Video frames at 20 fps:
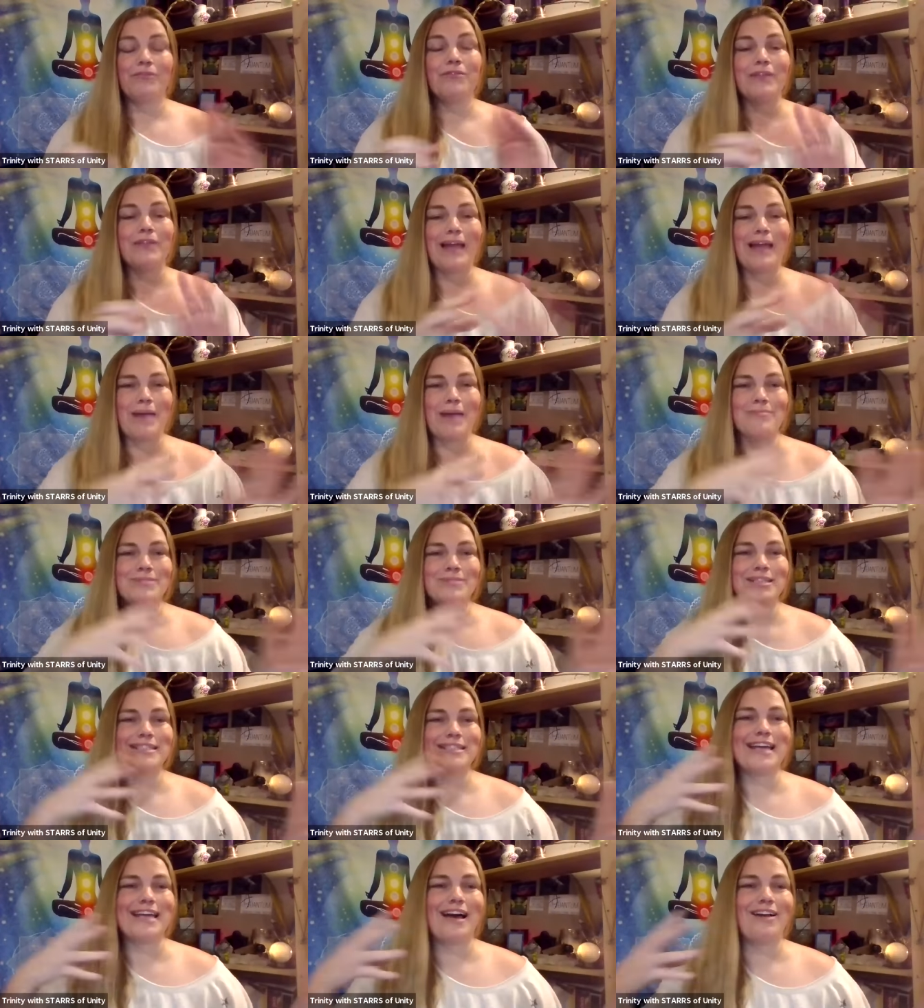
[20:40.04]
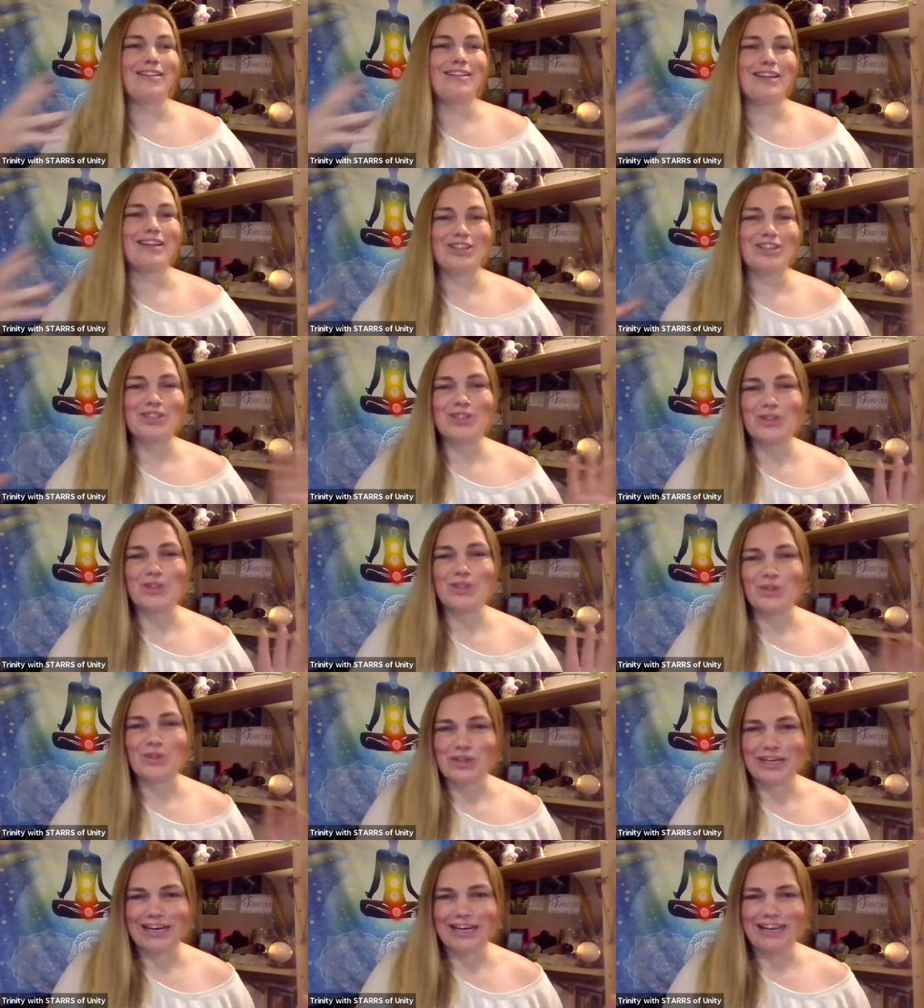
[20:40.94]
flame to tell it a
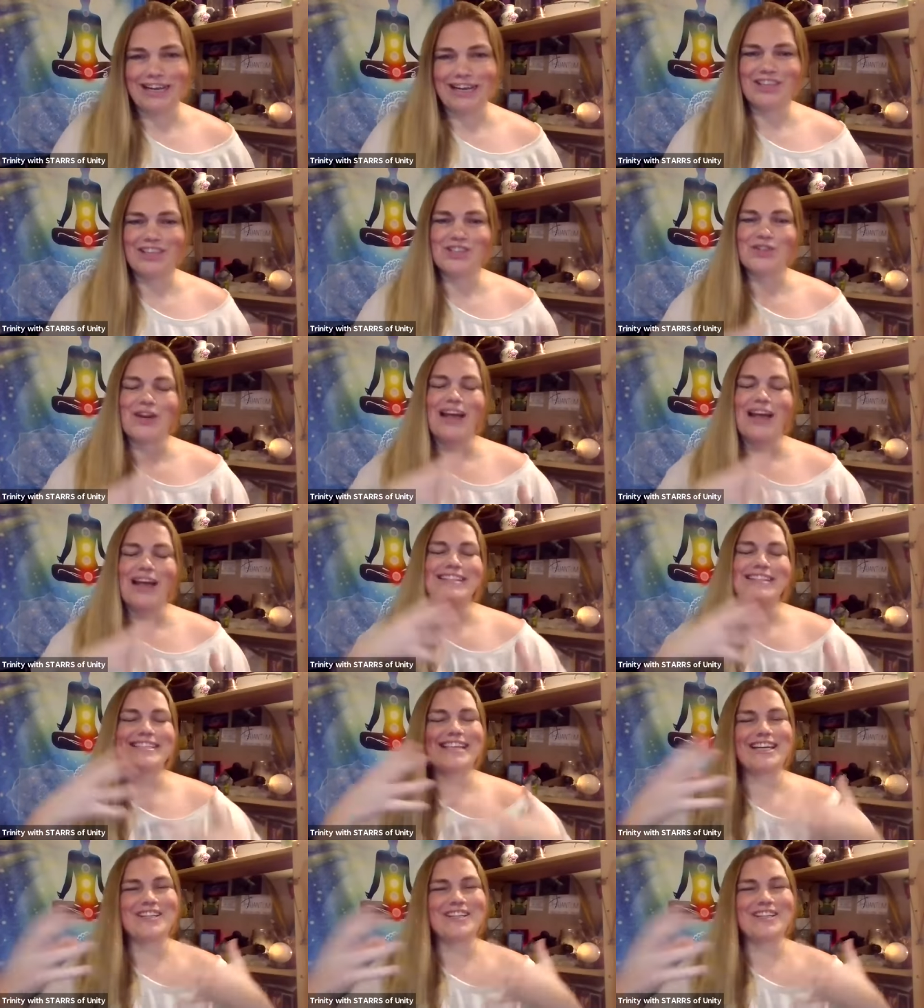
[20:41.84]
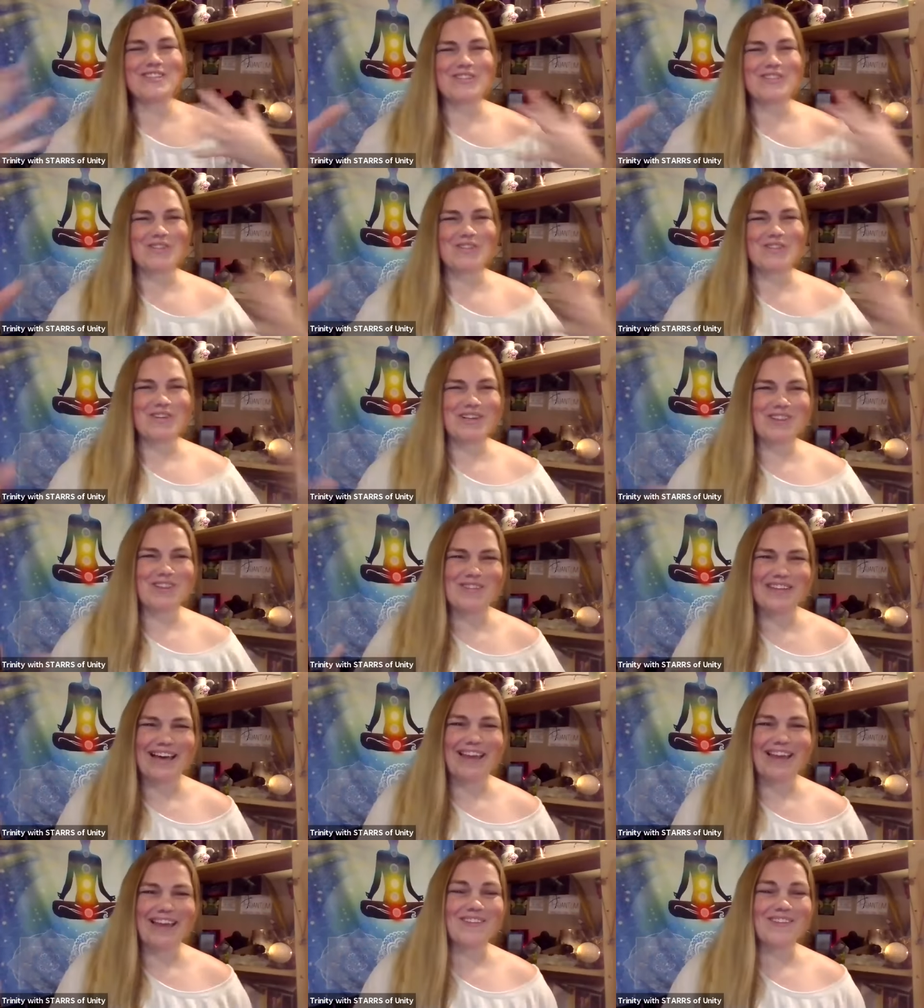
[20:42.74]
story, and they translate a story through
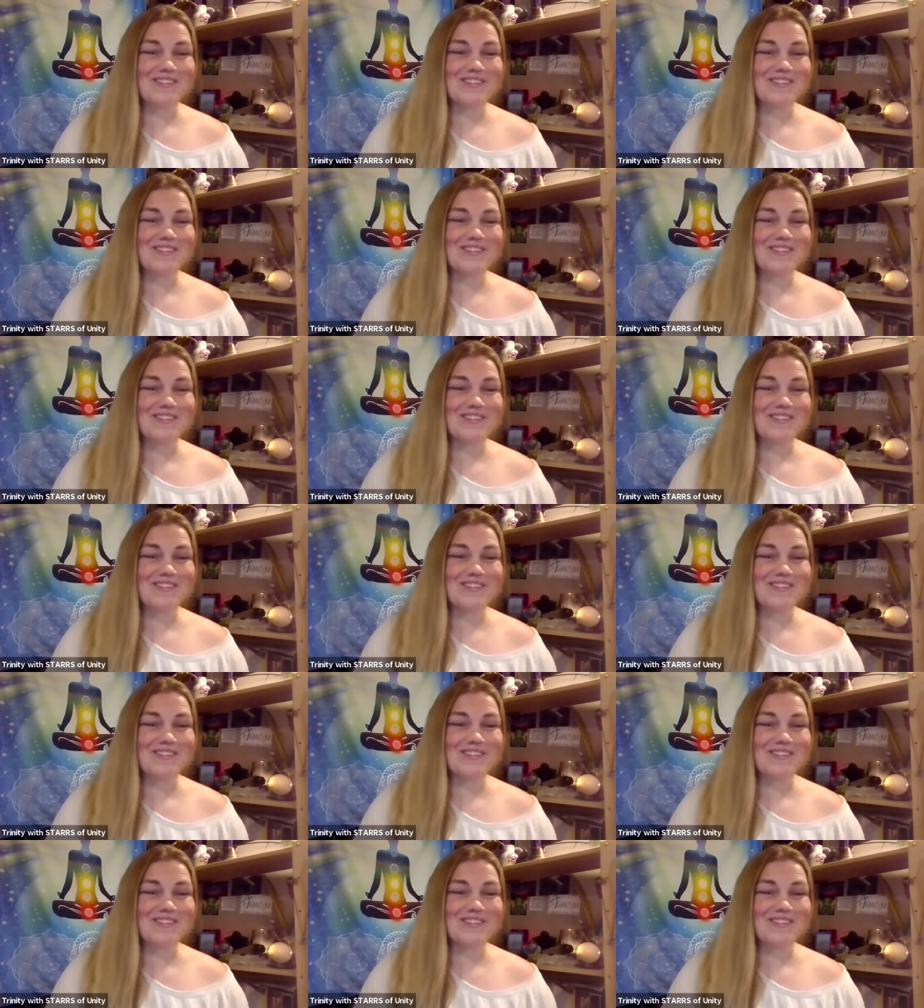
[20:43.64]
that.